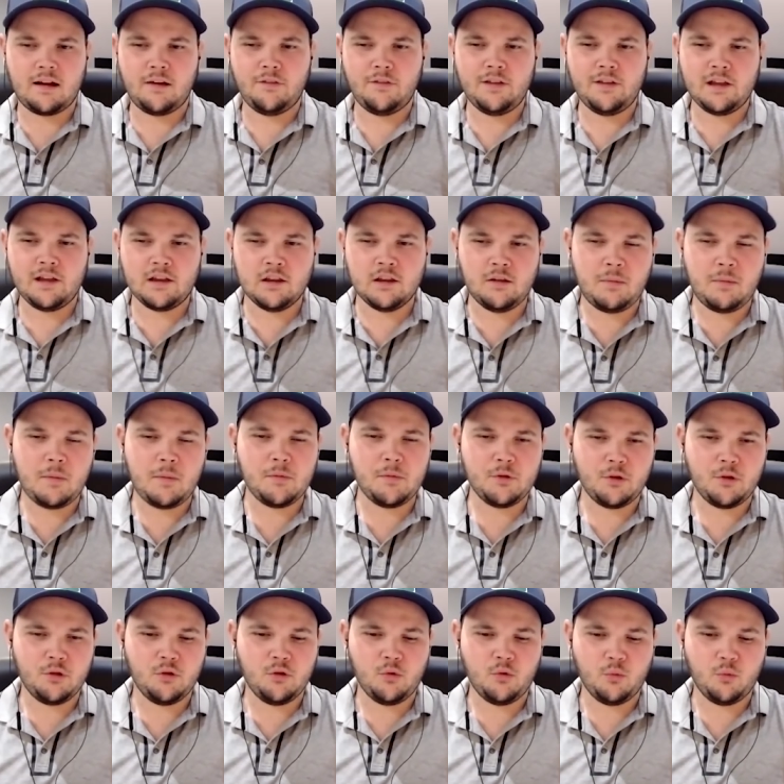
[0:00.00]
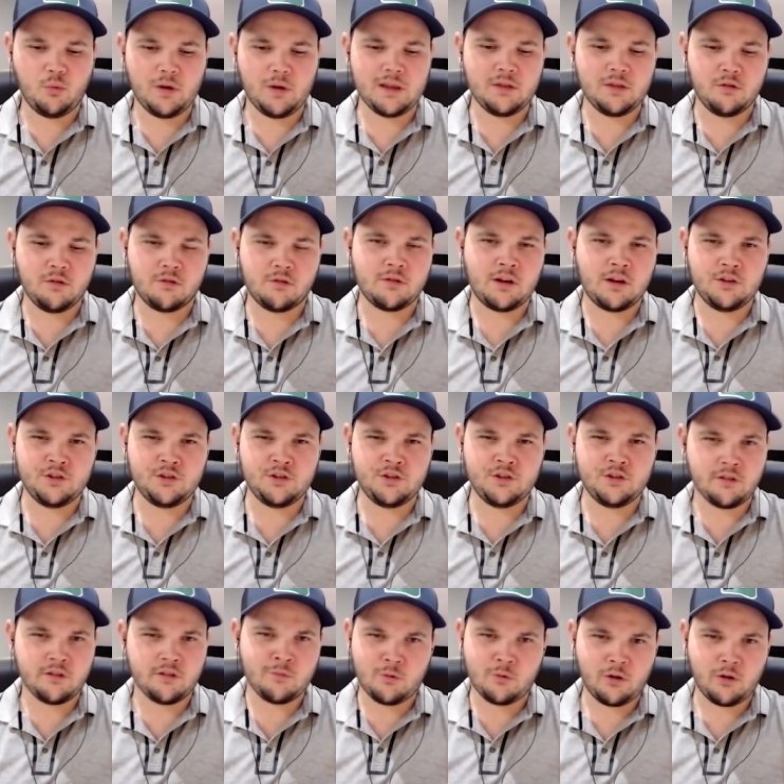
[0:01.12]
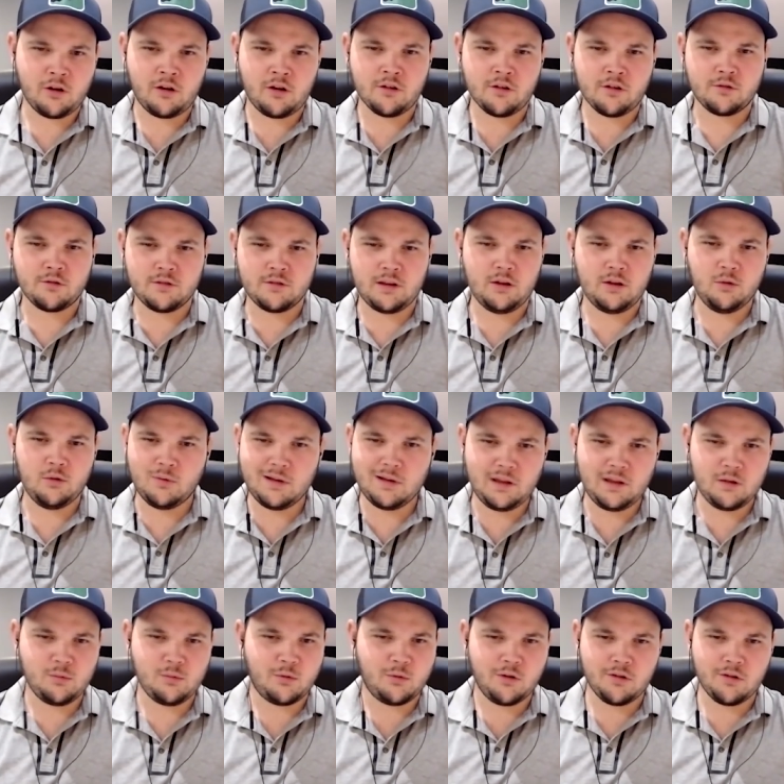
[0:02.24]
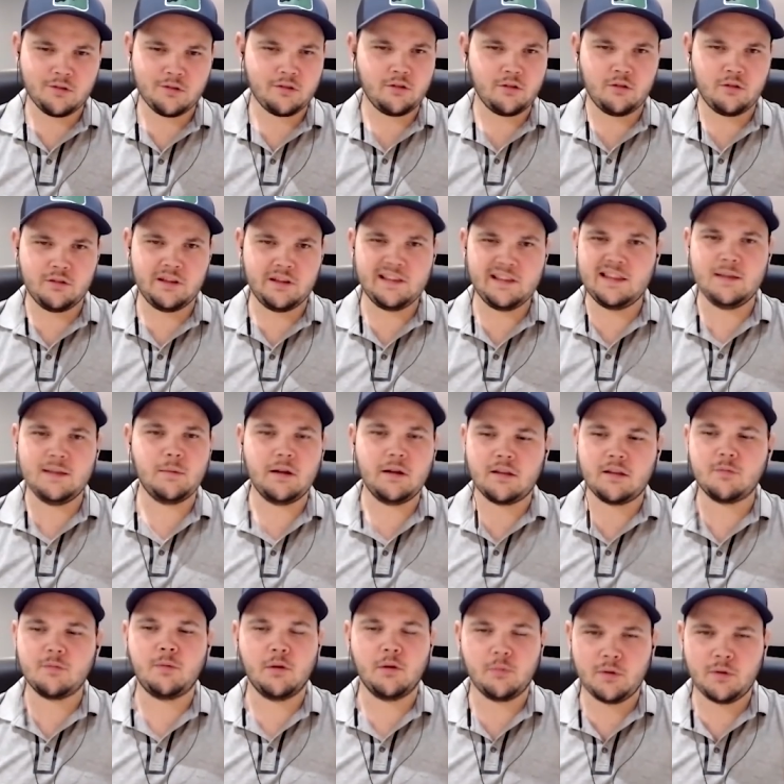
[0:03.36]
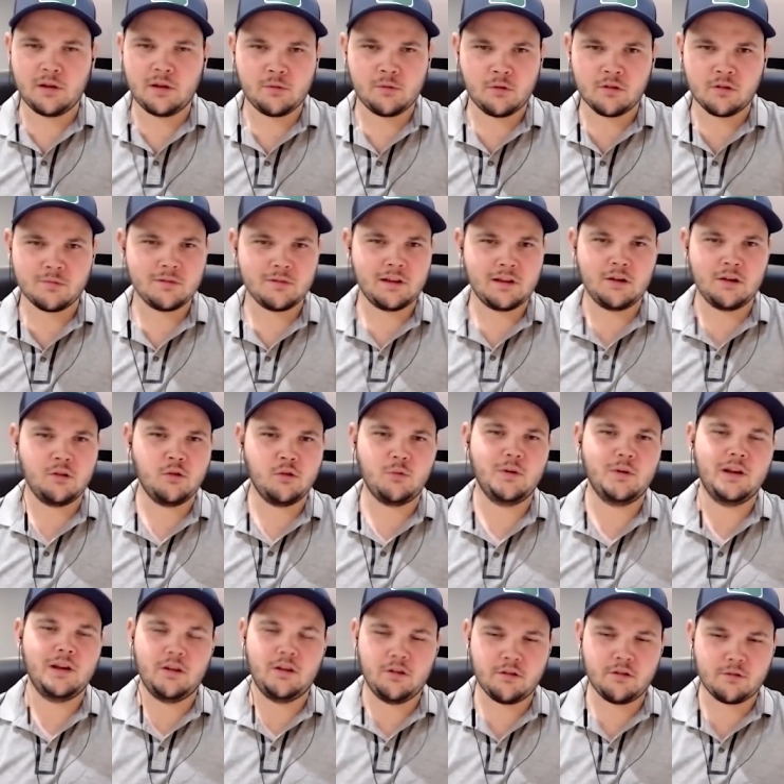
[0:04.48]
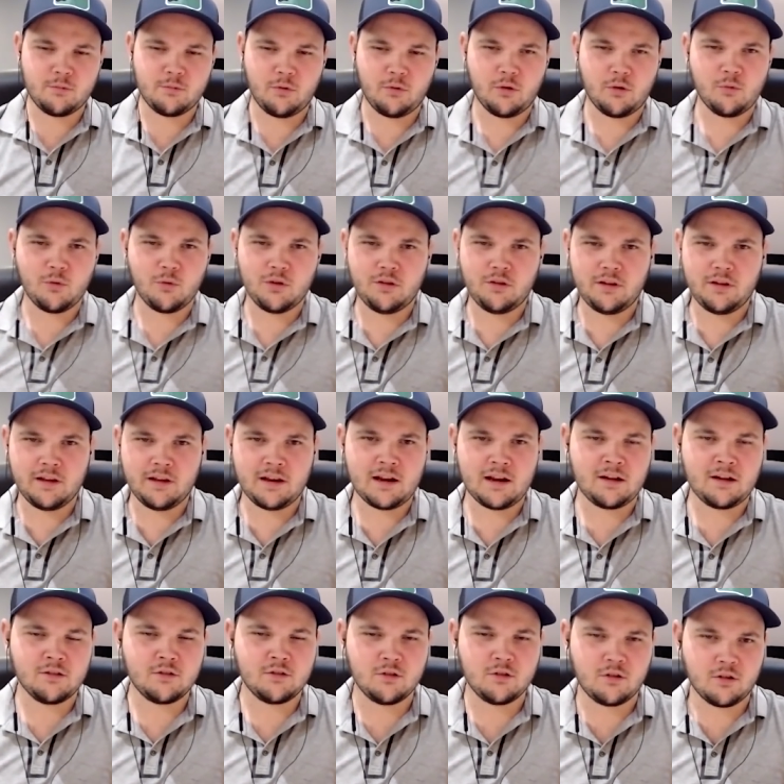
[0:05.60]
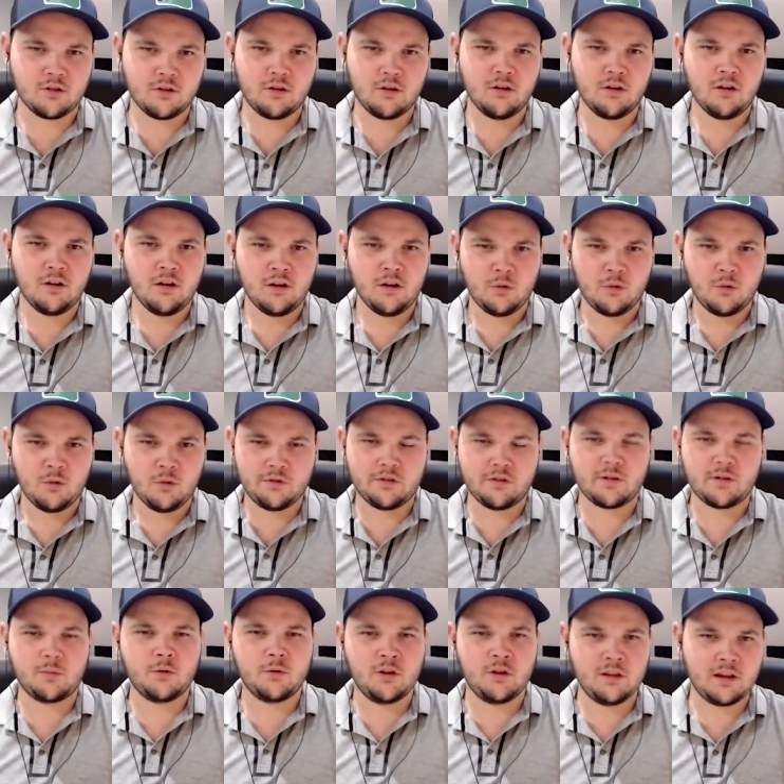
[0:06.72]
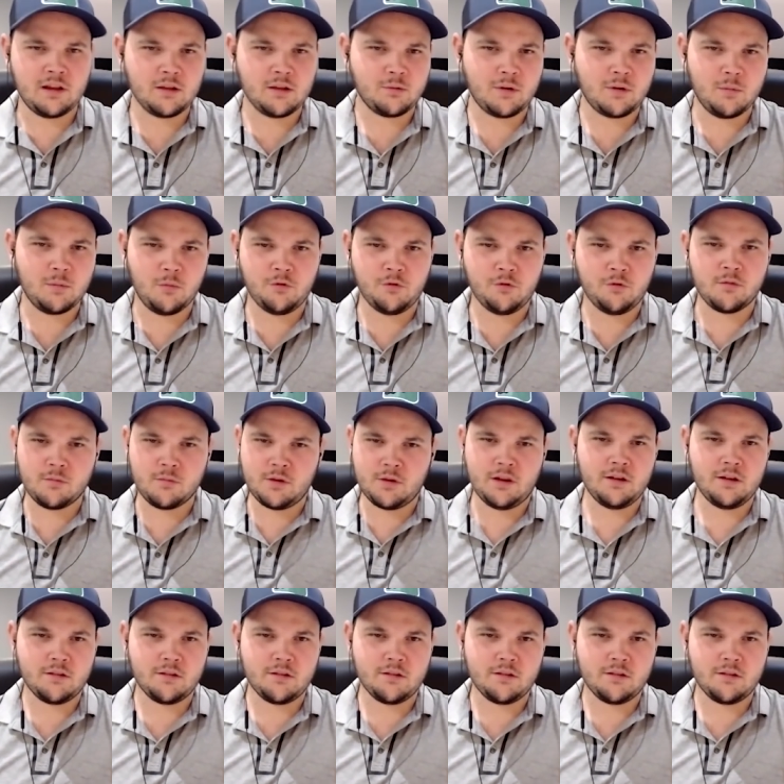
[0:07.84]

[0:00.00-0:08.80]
I feel like a lot of people don't know when their strategy doesn't work also. They know when it works, or they might spot when it works, but they don't know when it doesn't work, when to get out or when to start trading that one and move to something